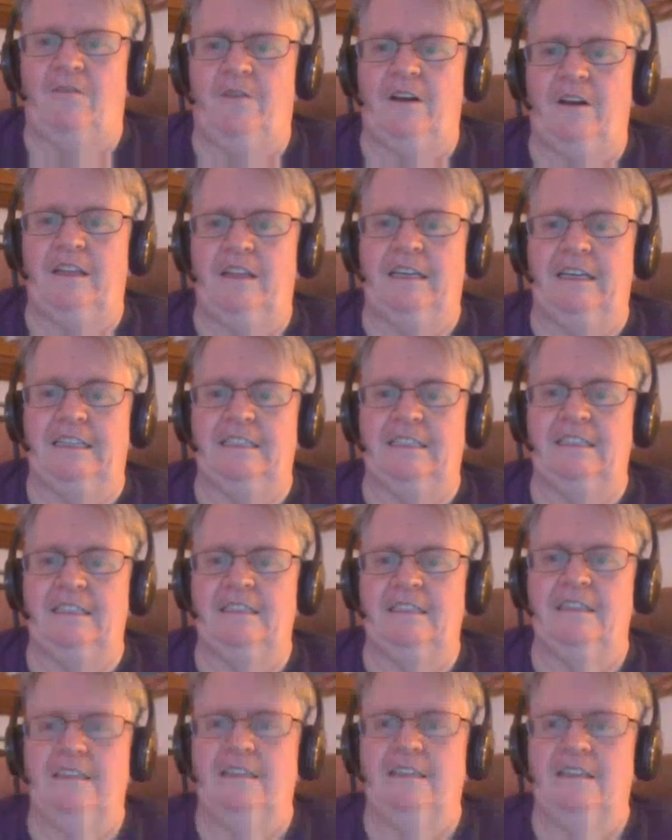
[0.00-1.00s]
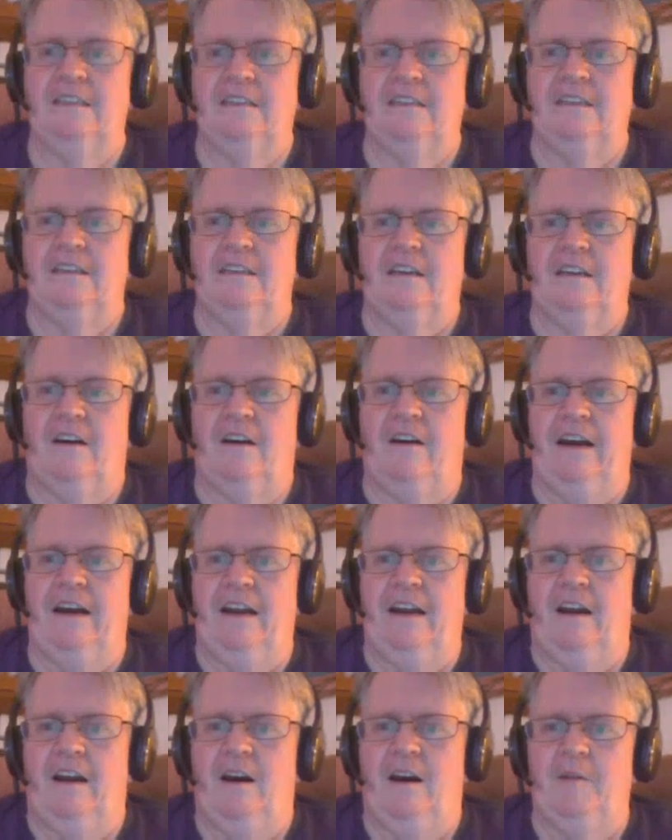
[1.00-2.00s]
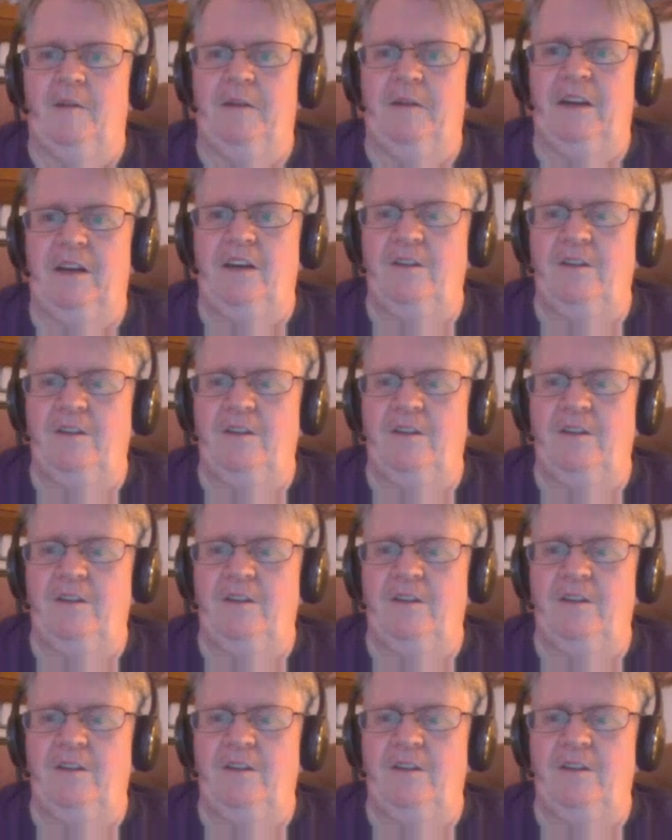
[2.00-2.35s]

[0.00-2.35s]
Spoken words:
Fuck this. Alright, I'm going